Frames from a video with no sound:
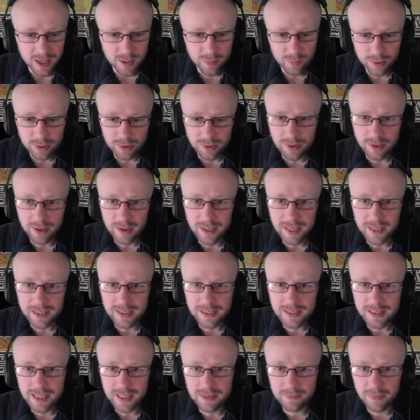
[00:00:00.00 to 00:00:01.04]
But like I
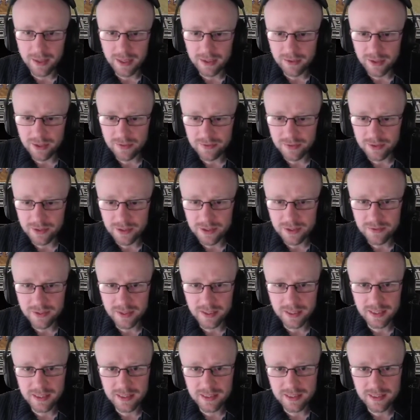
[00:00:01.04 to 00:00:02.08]
said, my great
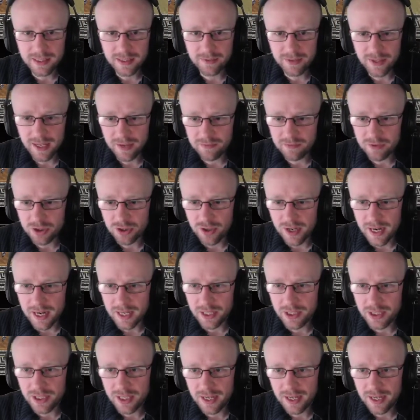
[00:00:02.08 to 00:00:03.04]
philosophy is, if you have trash,